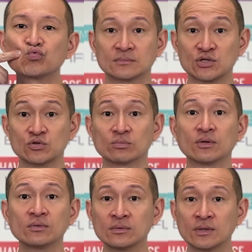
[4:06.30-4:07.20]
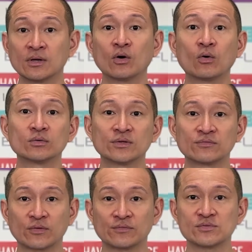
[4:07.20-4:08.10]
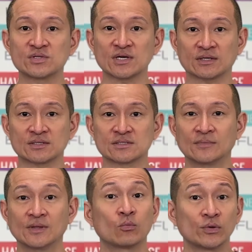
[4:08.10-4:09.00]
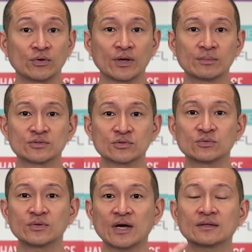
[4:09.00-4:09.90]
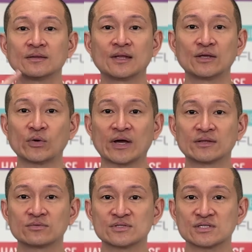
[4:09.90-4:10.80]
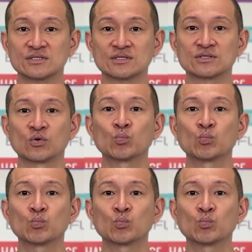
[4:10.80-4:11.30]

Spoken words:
As you blow, hold it for a few seconds. And when you're able to do that, then you add the resistance.